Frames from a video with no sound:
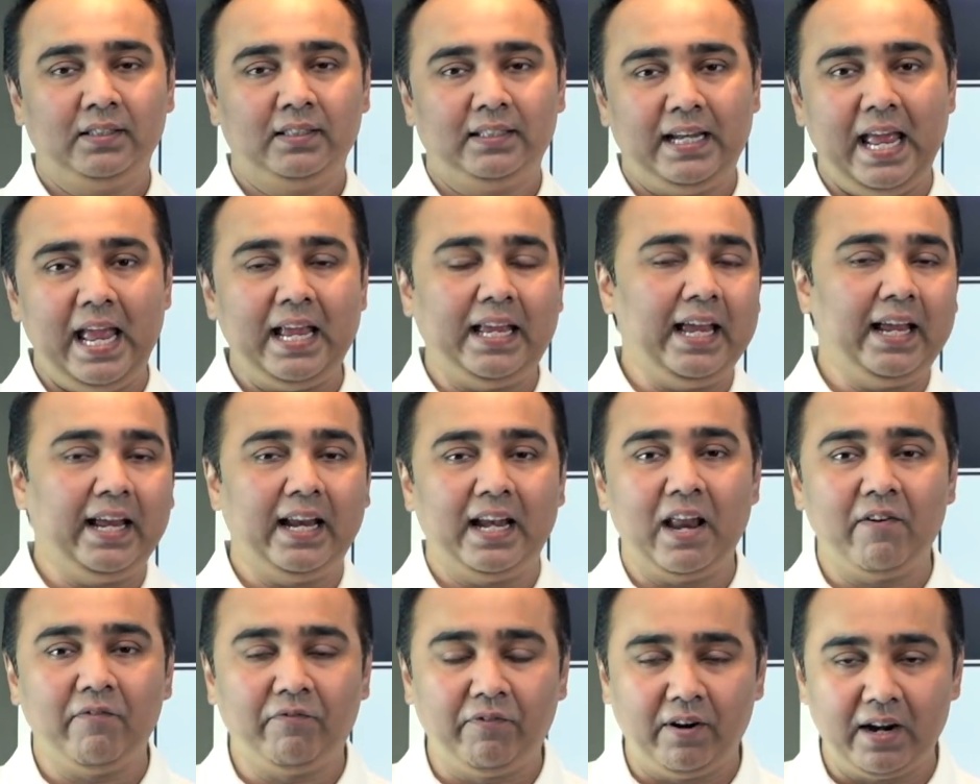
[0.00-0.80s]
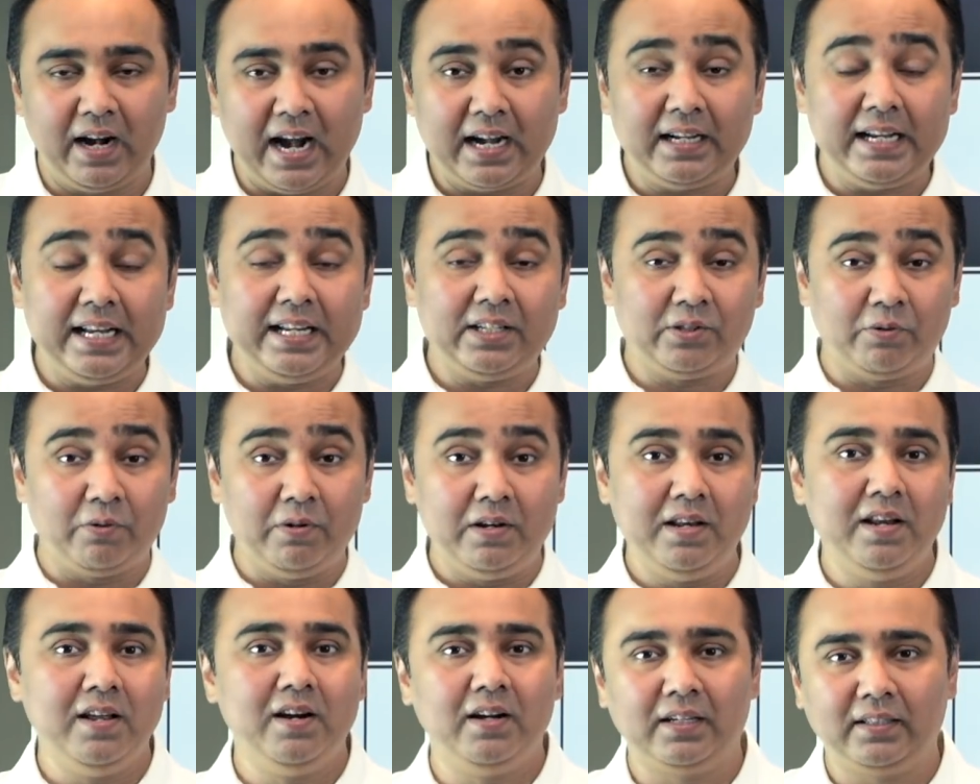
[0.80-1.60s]
taking an effort at least to
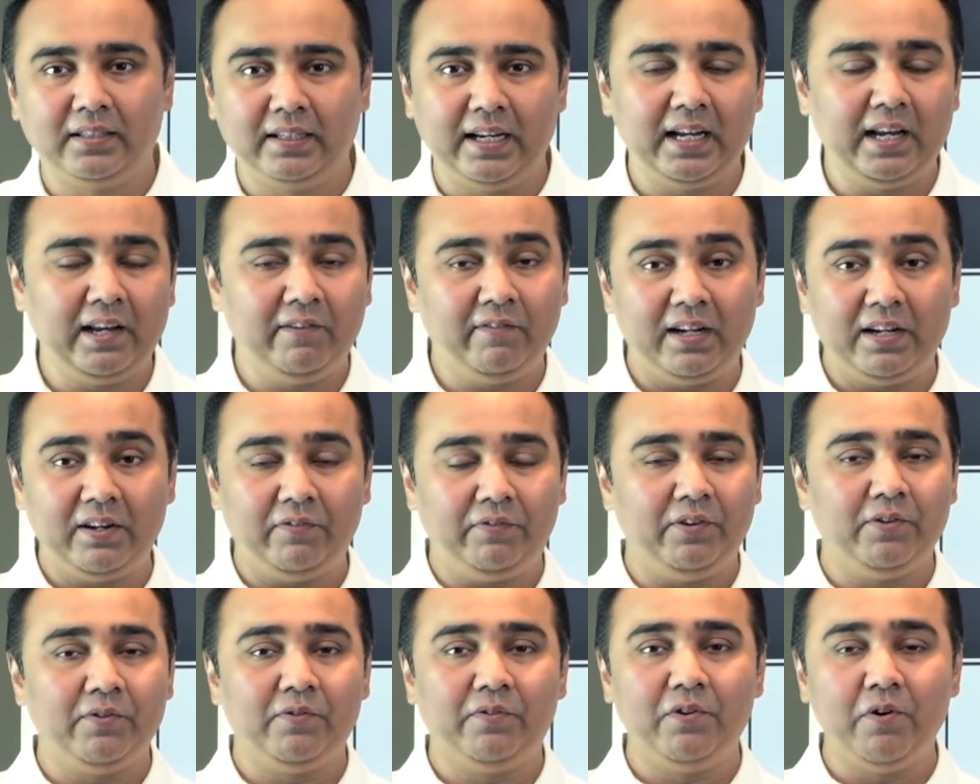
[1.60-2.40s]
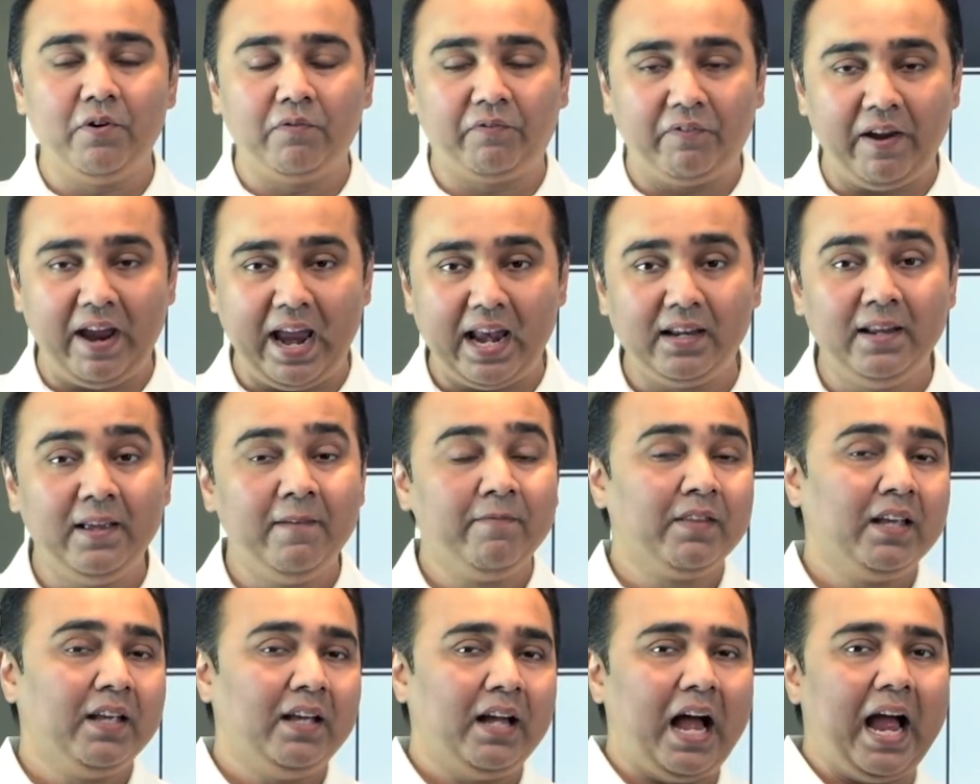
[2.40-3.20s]
learn. And even if you do fail,
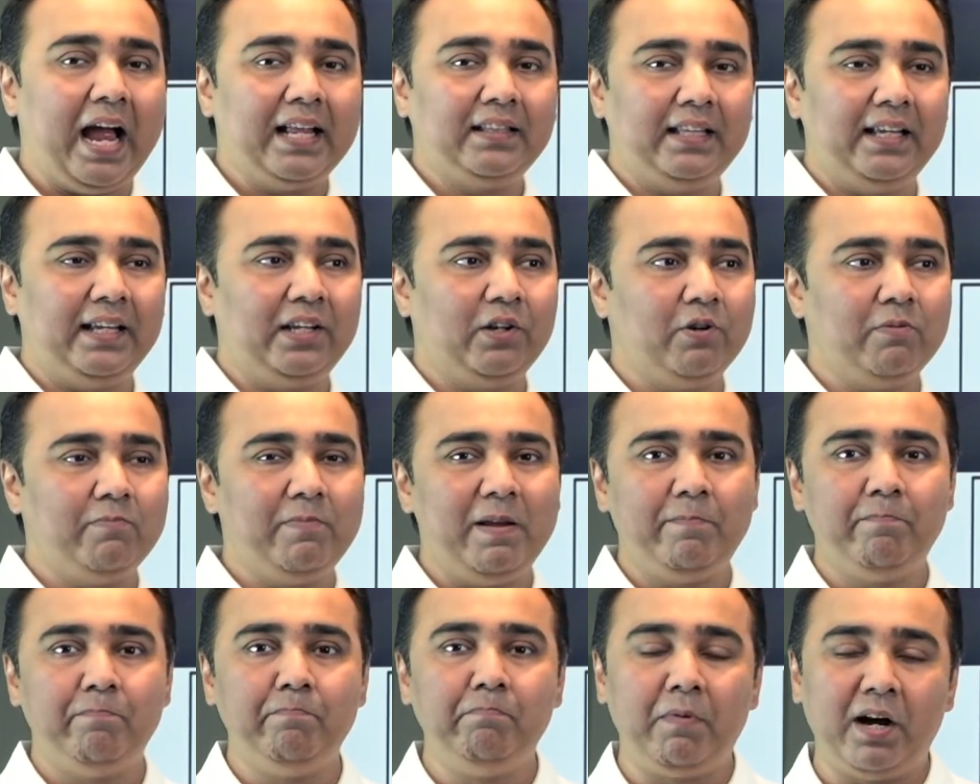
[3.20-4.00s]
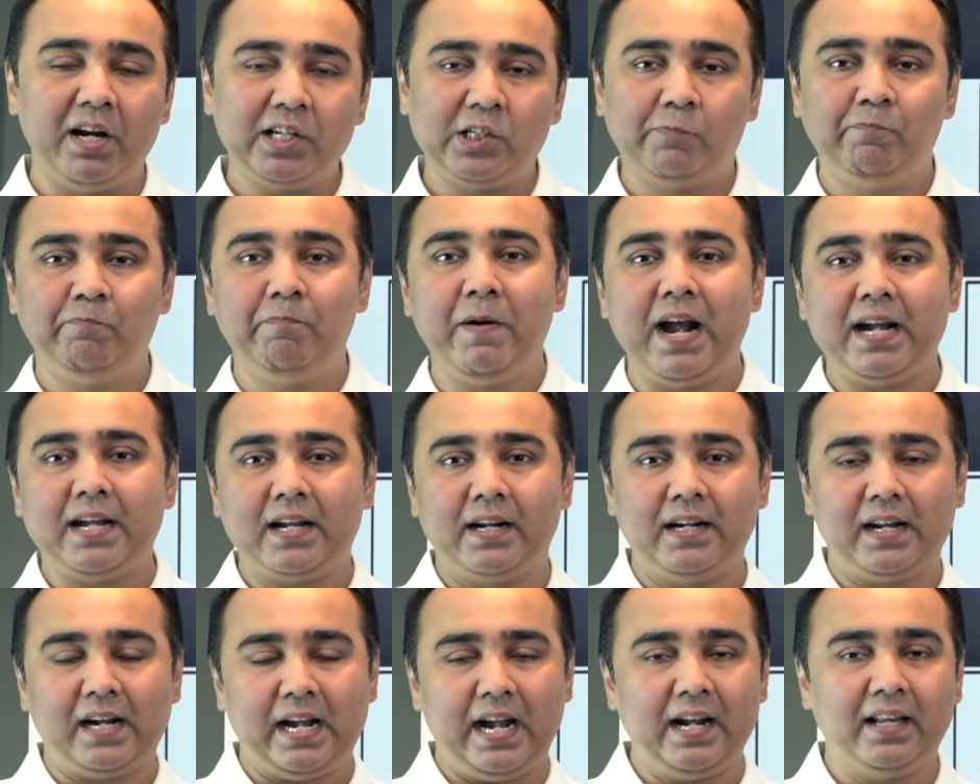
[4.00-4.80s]
I think you'll be much
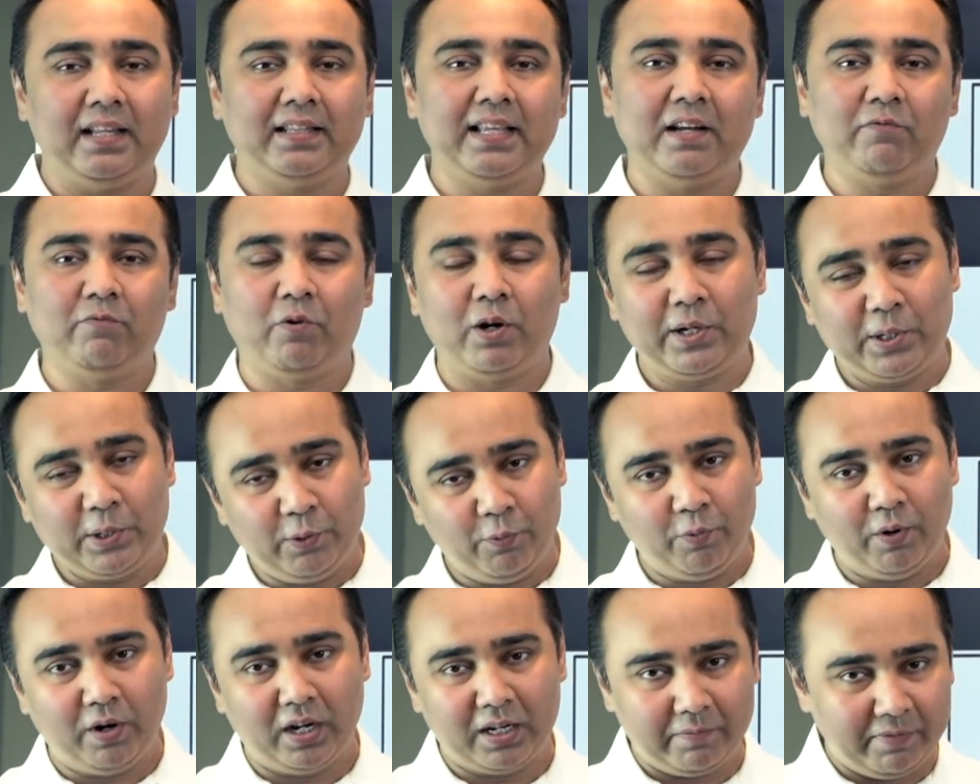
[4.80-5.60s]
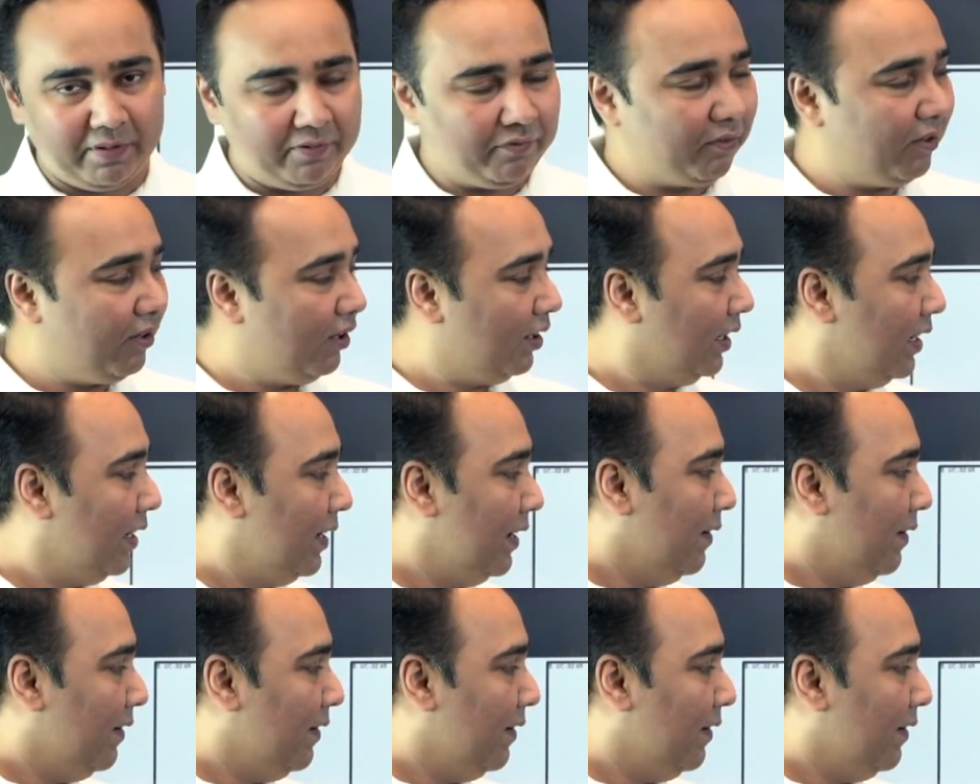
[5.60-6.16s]
better trader than what you were before.